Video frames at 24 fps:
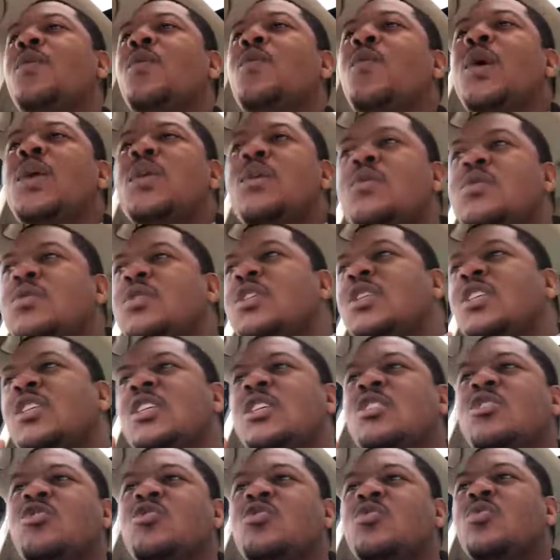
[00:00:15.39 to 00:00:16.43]
What used to
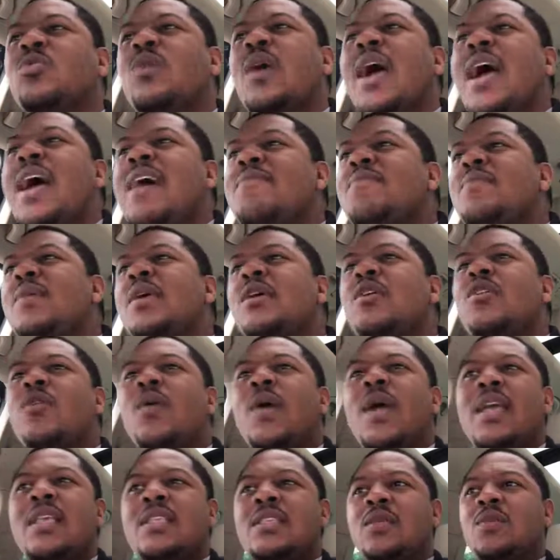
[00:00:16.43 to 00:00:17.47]
just drive me
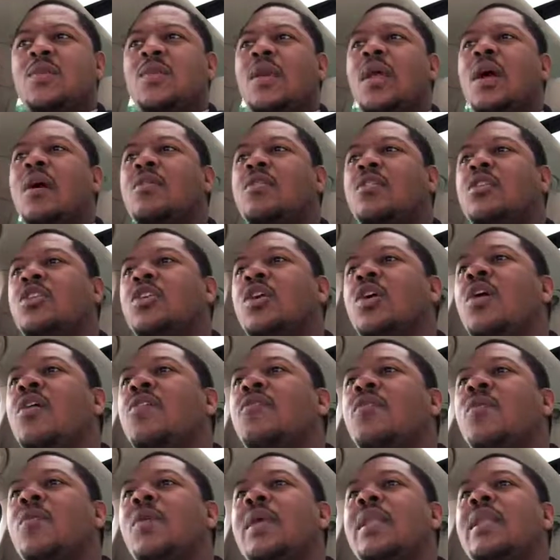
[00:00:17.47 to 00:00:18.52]
crazy when I was a
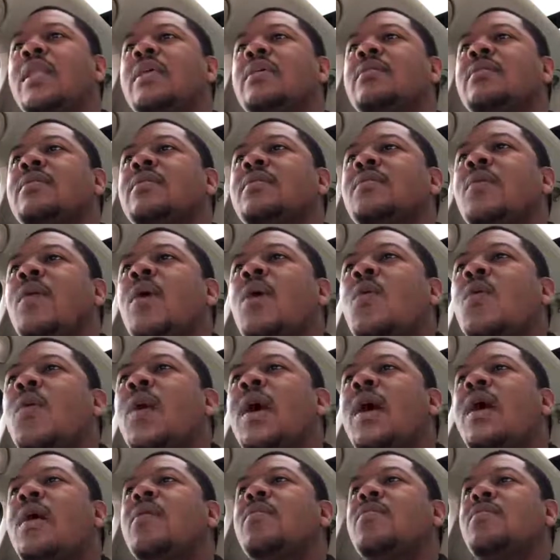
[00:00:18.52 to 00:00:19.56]
Jehovah Witness?
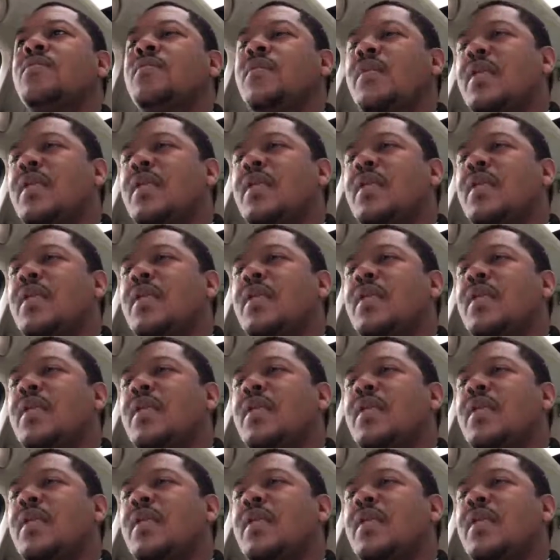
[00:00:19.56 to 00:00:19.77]
Well,